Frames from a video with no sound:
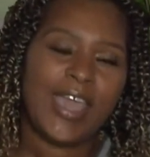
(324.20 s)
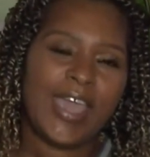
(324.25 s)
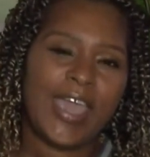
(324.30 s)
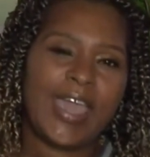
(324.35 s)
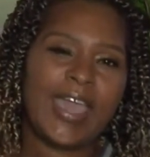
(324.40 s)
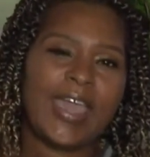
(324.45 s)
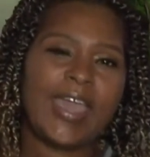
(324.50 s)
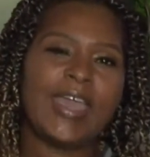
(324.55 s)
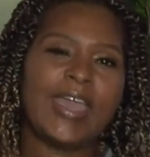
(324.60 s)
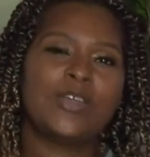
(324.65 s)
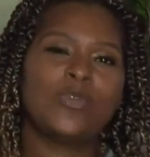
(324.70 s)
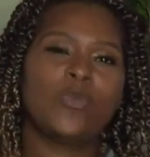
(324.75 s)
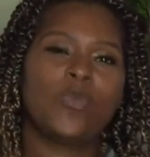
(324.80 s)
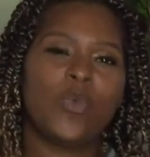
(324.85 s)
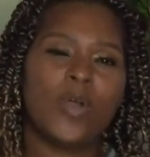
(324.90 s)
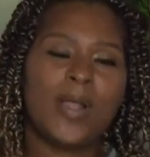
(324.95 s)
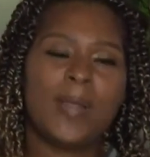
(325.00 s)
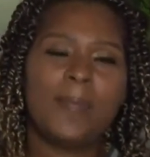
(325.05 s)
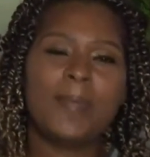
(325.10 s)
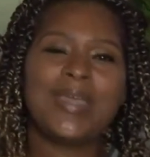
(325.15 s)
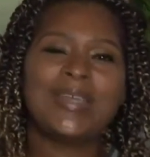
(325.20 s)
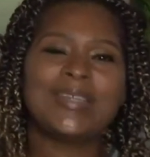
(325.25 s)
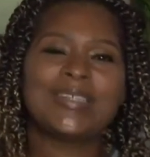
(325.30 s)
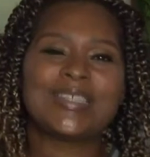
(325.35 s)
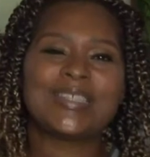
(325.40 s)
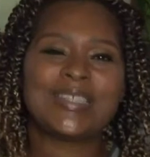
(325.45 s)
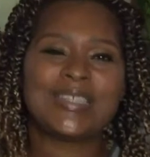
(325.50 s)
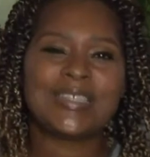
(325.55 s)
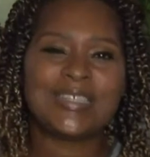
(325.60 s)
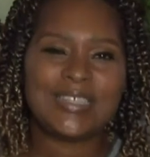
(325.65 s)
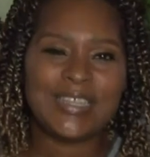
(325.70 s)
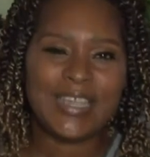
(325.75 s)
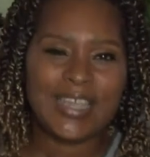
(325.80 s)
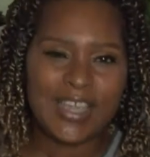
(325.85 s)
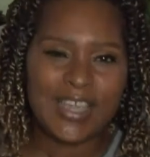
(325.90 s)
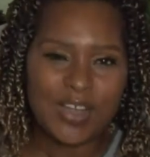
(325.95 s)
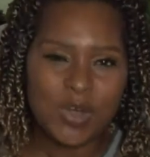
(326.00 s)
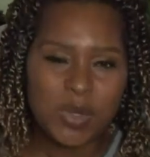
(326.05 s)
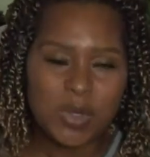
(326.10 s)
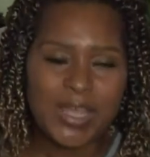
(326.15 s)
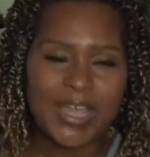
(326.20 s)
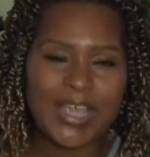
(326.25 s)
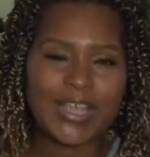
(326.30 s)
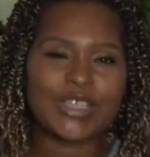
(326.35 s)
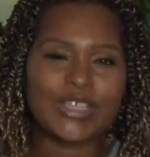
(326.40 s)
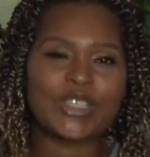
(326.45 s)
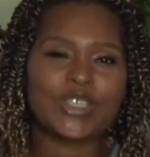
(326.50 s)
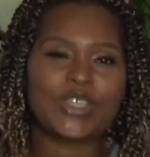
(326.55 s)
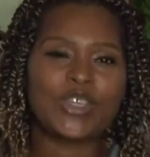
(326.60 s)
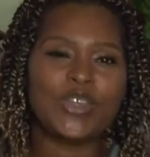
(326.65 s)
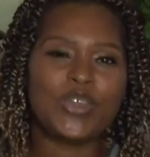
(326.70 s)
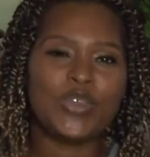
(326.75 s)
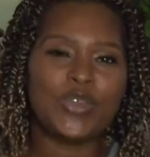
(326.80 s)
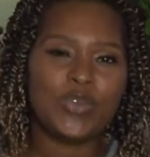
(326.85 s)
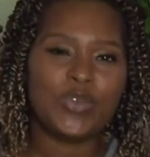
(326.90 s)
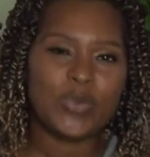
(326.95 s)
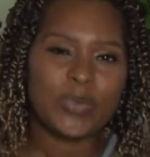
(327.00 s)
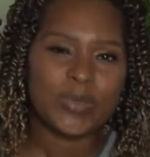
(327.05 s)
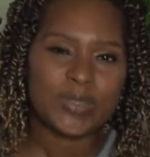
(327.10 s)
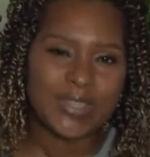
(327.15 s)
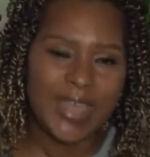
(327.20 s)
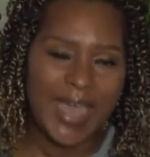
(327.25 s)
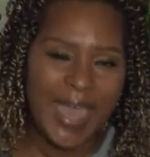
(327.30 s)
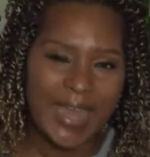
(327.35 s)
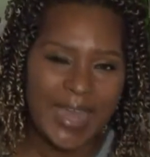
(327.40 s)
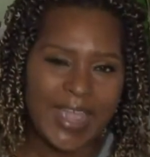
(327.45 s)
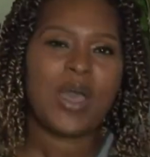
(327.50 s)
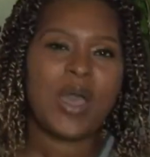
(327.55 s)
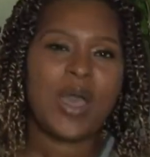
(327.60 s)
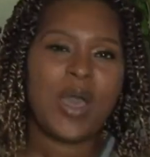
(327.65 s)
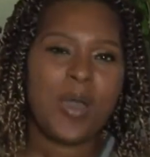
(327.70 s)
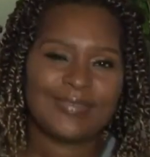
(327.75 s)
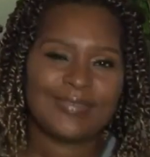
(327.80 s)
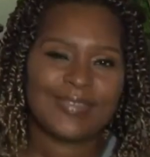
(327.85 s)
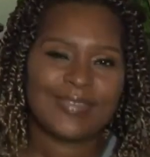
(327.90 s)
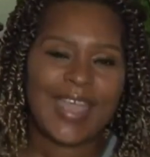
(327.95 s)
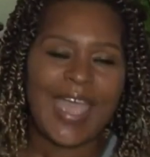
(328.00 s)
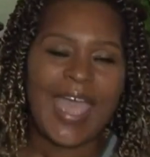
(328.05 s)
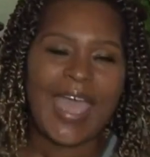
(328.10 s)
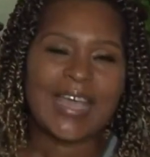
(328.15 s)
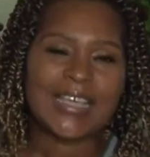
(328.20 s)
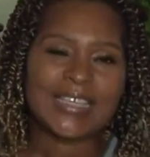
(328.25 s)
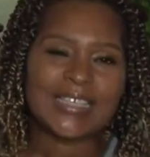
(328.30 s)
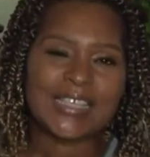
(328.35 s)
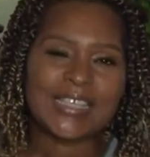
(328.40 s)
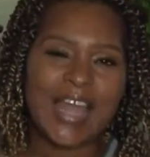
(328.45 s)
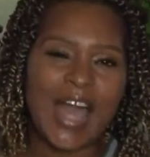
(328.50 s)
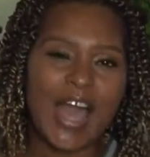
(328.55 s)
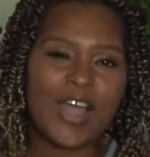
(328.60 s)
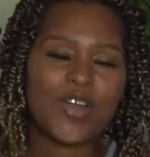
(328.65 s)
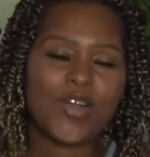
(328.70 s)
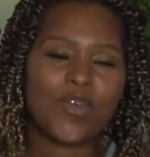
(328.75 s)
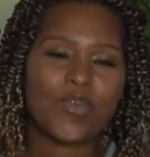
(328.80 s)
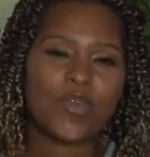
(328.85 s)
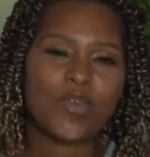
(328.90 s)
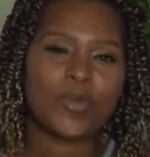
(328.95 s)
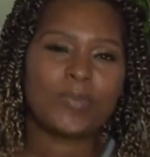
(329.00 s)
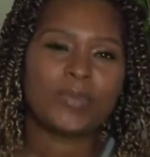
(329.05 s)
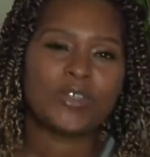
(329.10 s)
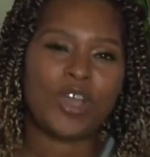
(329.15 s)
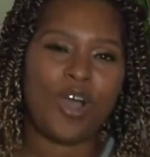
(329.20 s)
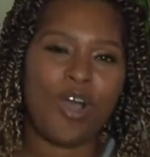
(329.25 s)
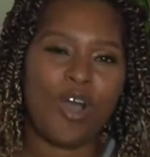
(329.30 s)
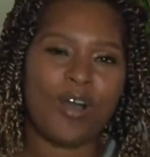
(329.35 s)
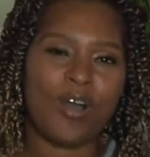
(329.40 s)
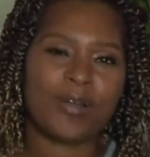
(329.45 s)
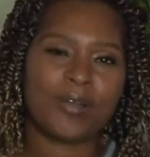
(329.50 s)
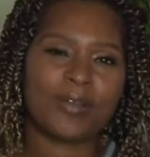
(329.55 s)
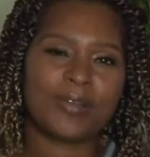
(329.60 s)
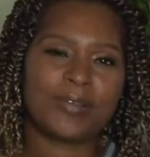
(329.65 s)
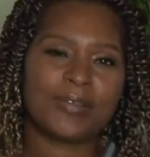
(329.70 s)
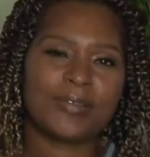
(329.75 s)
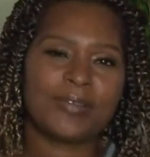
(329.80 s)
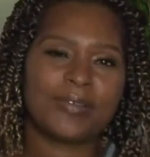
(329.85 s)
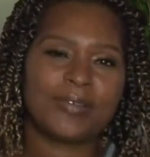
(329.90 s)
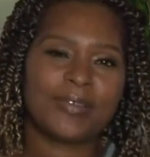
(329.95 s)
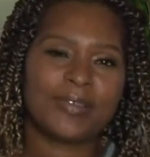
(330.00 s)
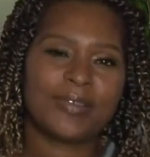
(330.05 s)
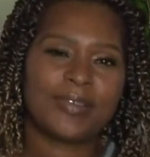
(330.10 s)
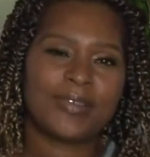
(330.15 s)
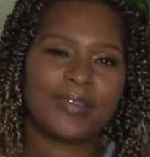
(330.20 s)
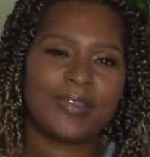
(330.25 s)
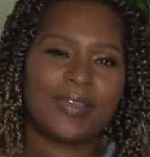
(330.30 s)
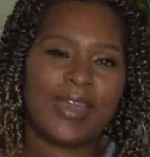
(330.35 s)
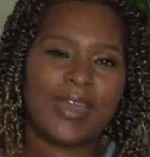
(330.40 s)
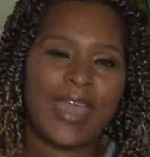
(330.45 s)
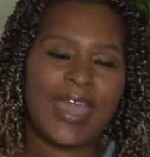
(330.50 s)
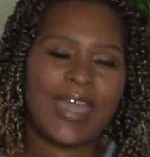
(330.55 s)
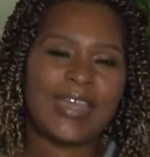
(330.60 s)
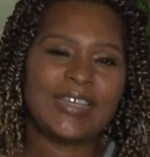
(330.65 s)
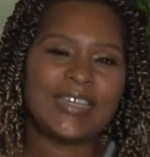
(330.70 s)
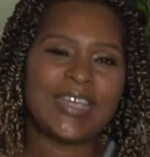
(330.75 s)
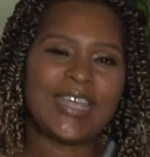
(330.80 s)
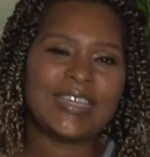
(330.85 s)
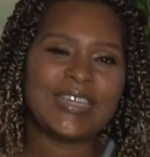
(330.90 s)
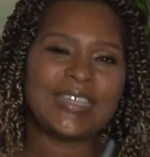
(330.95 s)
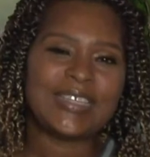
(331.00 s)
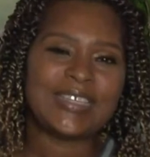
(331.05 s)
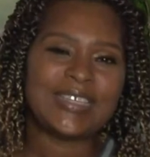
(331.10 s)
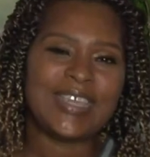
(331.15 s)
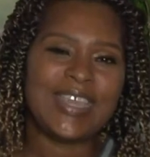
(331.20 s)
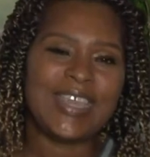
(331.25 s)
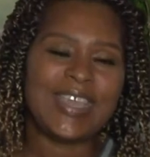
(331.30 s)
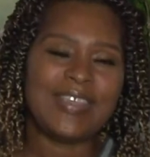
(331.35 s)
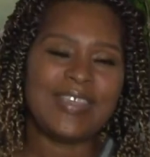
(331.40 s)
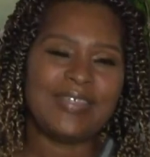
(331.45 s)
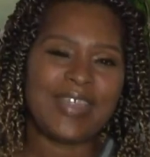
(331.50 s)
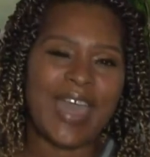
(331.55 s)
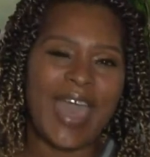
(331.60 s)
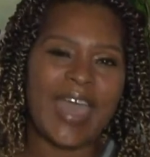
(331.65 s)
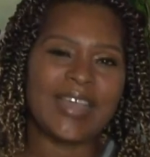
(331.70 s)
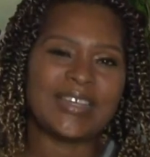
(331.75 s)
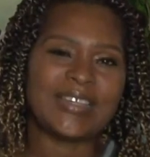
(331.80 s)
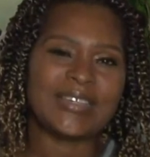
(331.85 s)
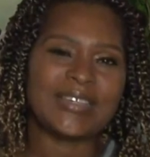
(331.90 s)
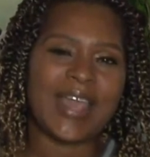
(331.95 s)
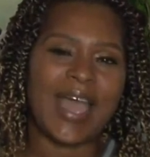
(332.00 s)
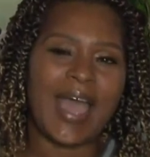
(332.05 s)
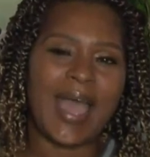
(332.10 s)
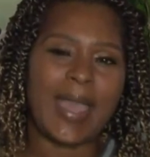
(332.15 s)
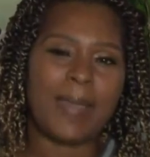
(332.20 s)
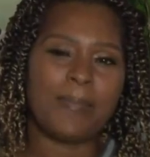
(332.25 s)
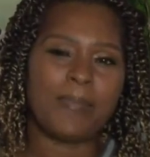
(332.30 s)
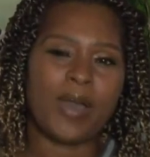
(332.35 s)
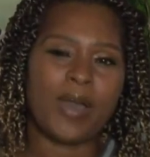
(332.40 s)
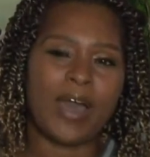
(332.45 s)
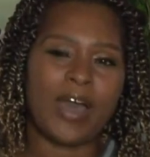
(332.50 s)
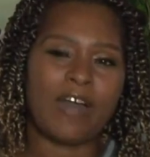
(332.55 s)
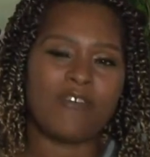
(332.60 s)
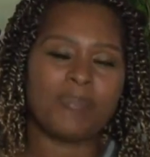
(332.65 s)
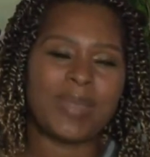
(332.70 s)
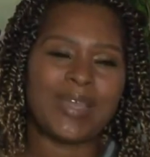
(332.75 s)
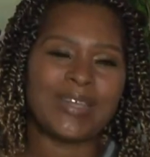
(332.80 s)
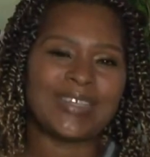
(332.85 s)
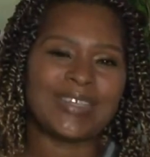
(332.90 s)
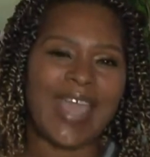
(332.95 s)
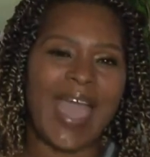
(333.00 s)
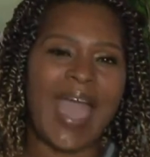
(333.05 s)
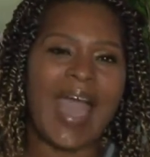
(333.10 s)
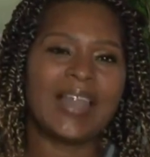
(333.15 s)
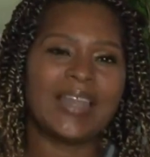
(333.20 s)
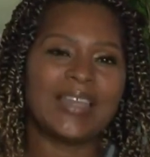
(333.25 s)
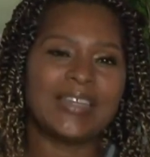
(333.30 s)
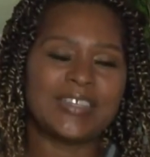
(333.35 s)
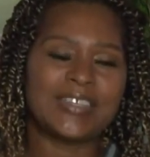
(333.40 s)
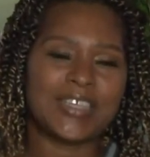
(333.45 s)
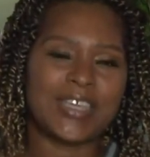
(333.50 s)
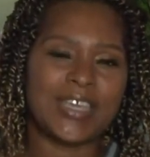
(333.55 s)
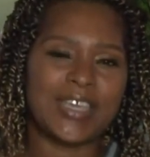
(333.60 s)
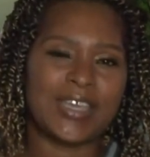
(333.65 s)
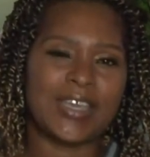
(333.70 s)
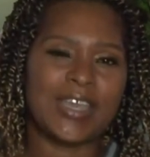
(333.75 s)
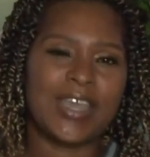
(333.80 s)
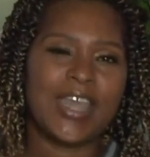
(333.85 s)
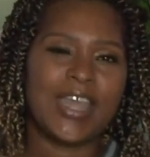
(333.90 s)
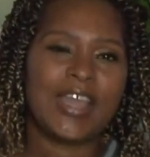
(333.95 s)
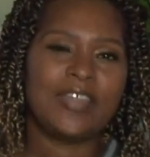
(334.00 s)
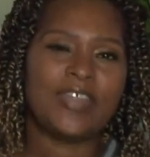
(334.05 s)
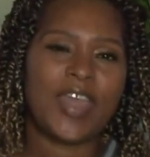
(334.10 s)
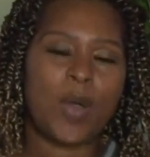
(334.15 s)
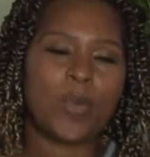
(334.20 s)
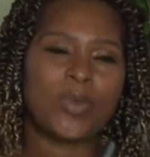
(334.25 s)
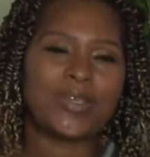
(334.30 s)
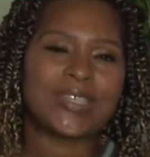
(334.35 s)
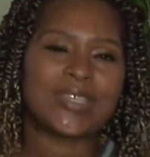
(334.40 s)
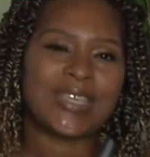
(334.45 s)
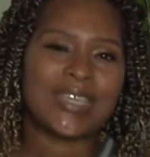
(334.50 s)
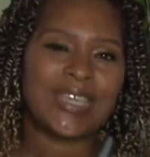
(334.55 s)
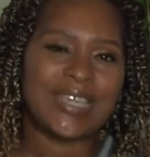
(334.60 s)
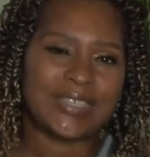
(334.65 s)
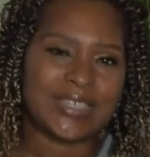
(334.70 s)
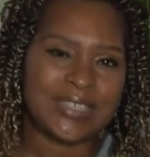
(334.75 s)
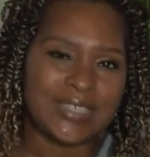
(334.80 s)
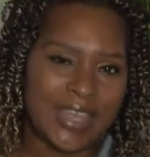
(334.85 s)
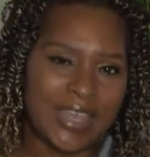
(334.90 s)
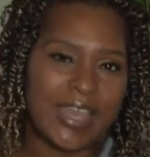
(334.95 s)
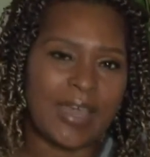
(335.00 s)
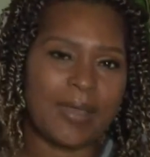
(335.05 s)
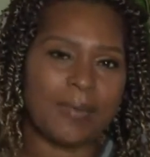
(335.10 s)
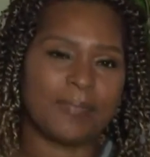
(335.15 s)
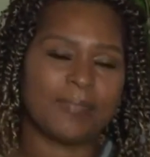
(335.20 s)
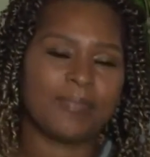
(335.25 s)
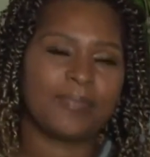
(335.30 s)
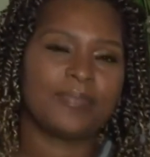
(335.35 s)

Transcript: And women still excuse that as locker room talk and didn't see that type of mentality that was against them.